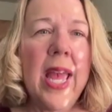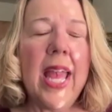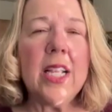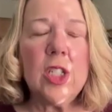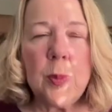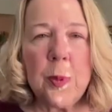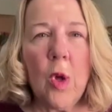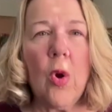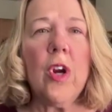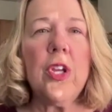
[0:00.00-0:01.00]

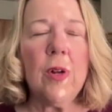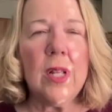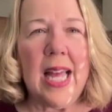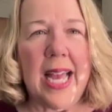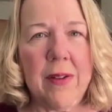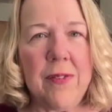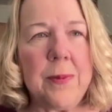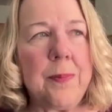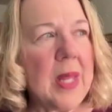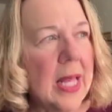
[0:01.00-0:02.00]
Explore your
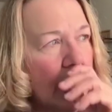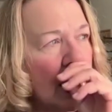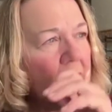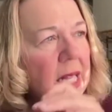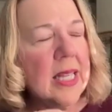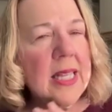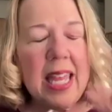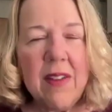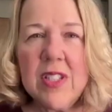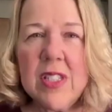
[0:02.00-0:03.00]
life,
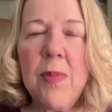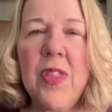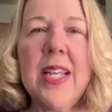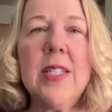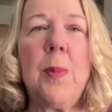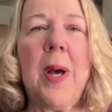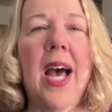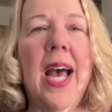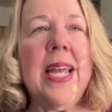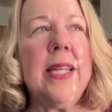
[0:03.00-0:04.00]
leave some things
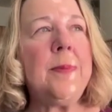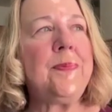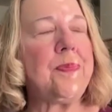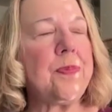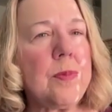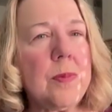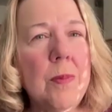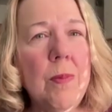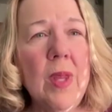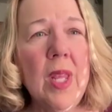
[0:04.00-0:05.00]
behind,
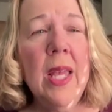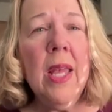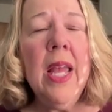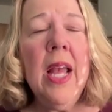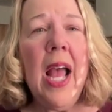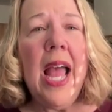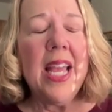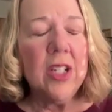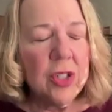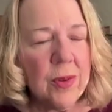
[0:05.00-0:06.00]

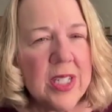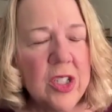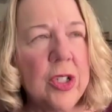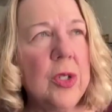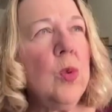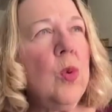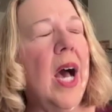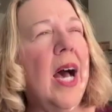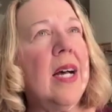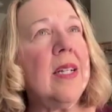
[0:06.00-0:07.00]
enter into
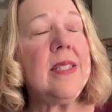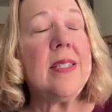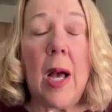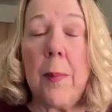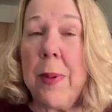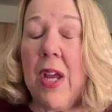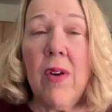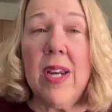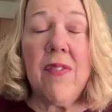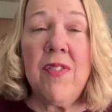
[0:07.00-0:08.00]
a
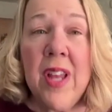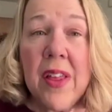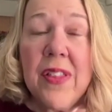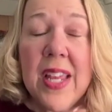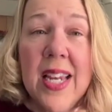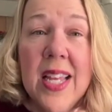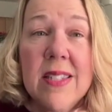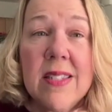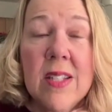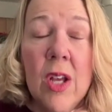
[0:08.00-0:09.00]
period of
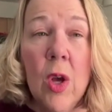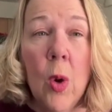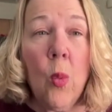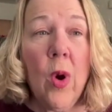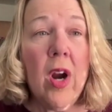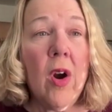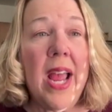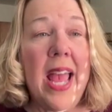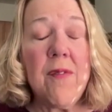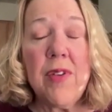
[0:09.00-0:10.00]
nothingness
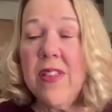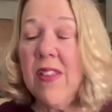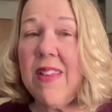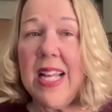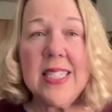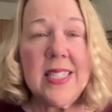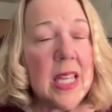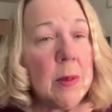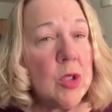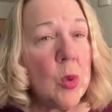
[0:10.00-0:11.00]
where everything that
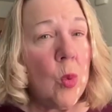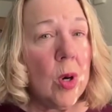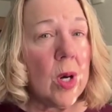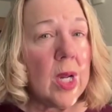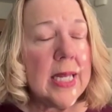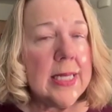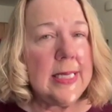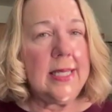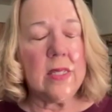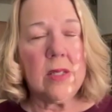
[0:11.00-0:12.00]
seemed to work
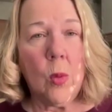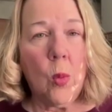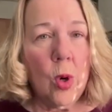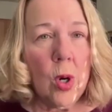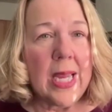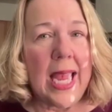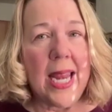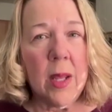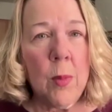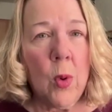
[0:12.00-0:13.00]
doesn't work
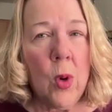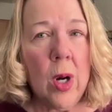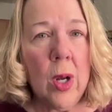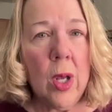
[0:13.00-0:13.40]
anymore,